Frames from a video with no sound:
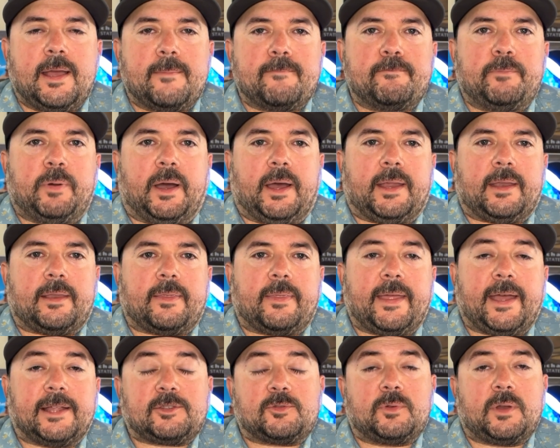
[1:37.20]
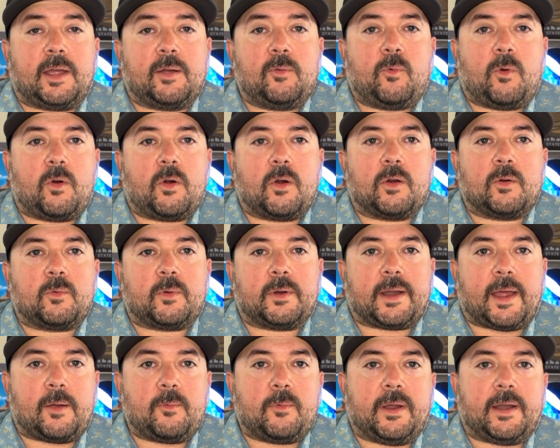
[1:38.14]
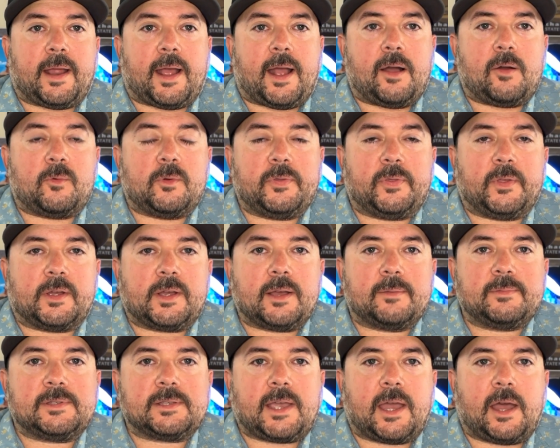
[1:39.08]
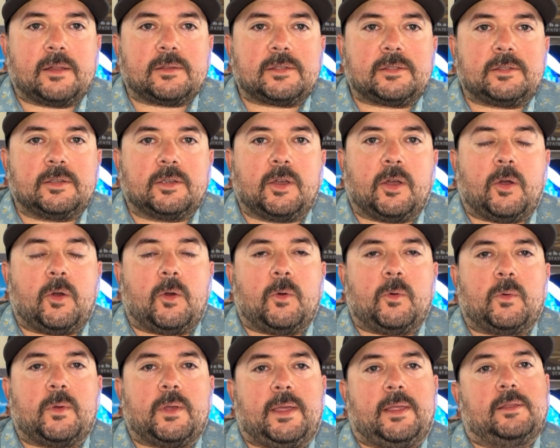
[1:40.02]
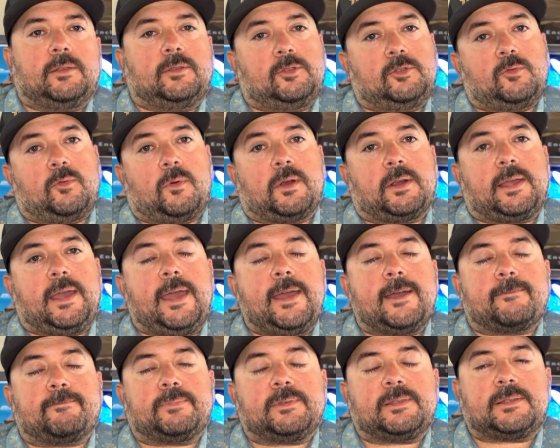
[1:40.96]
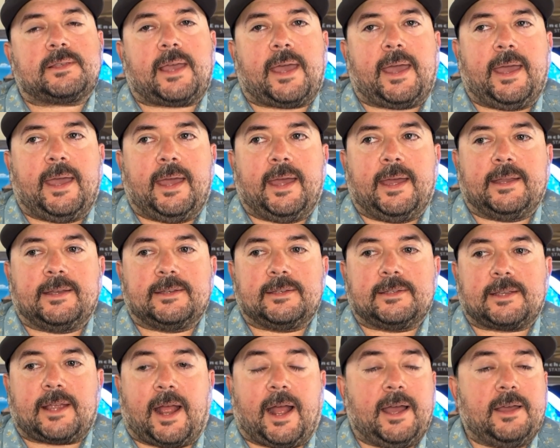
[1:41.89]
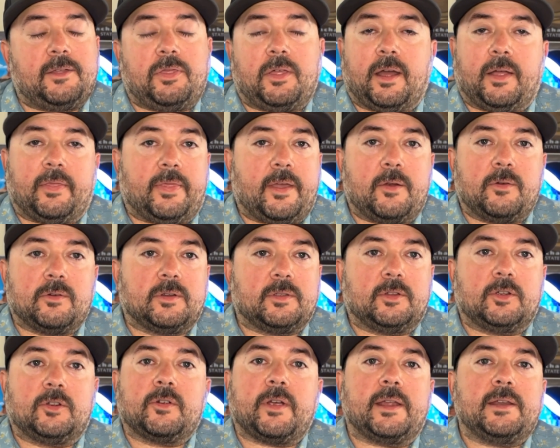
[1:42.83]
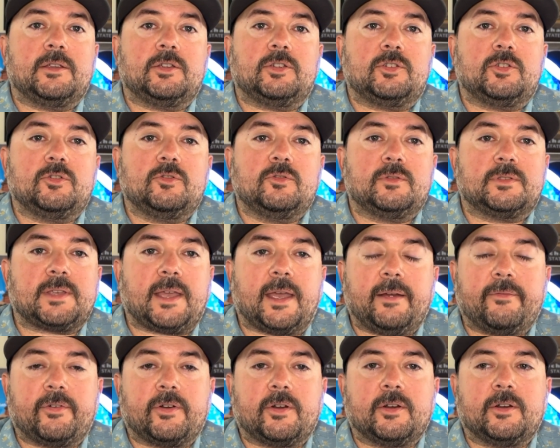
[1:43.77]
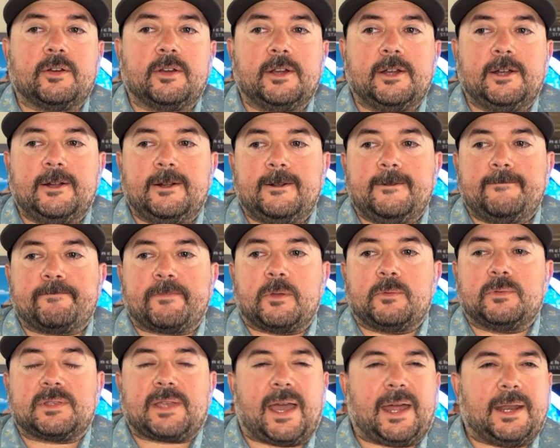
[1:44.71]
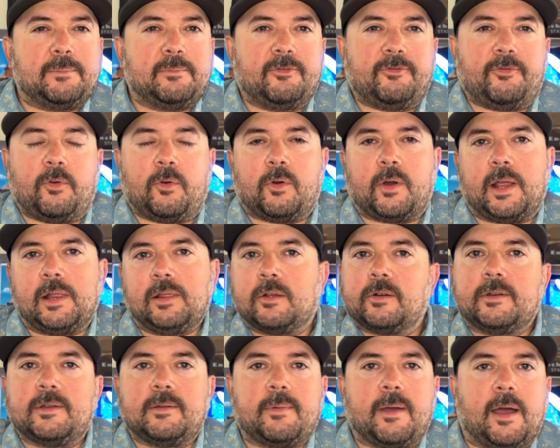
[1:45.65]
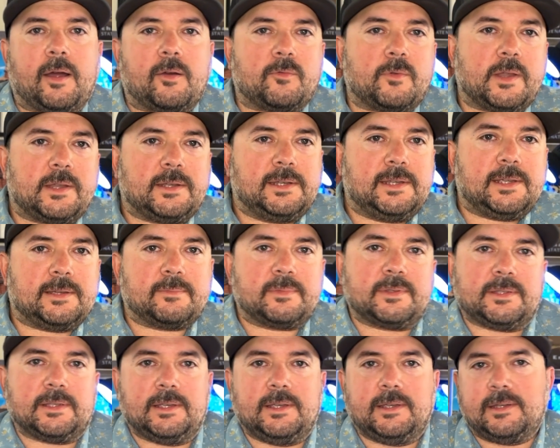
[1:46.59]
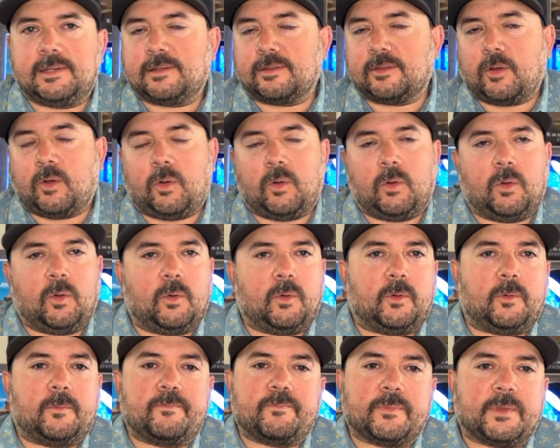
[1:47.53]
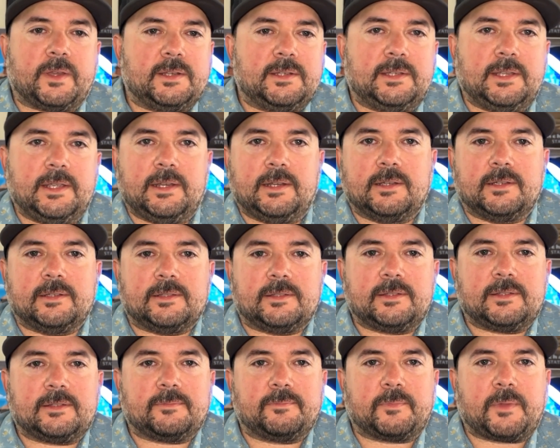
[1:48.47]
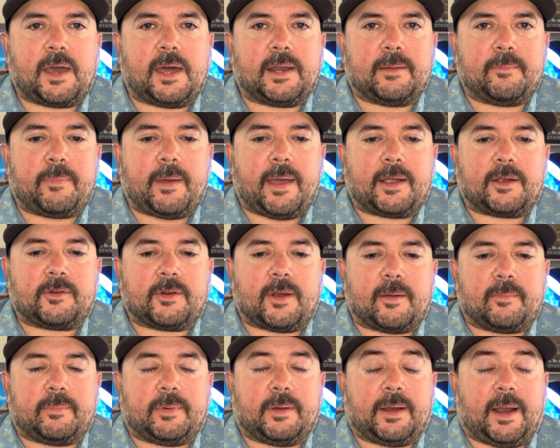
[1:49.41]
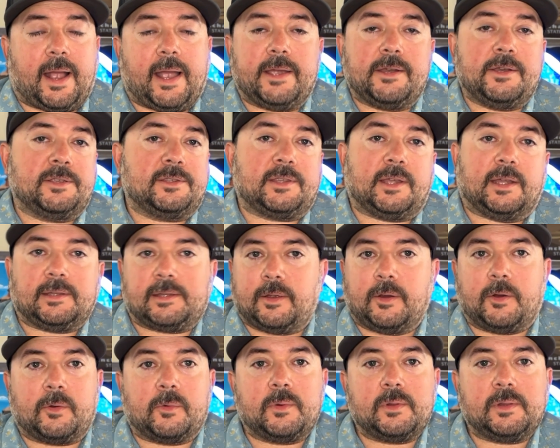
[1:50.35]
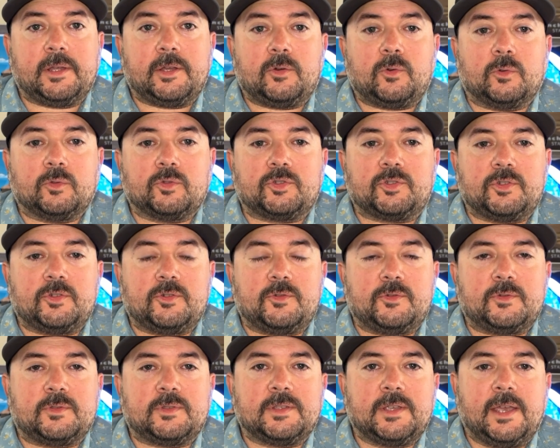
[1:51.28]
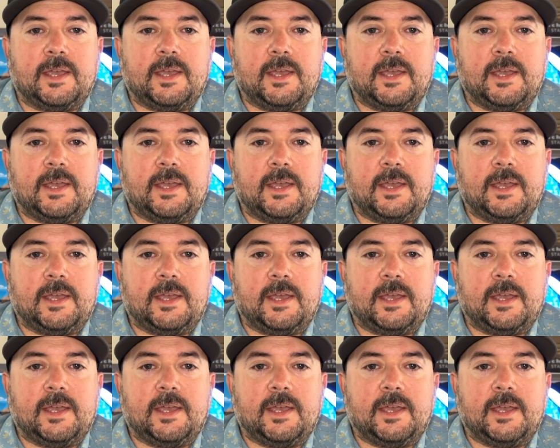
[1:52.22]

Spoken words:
But that's what I wore when I went out with the Cub Scouts to go to our camps. And I thought they were the greatest shoes ever. It was kind of before I learned about Run DMC and the whole Adidas kind of background, but I just thought they were really cool shoes.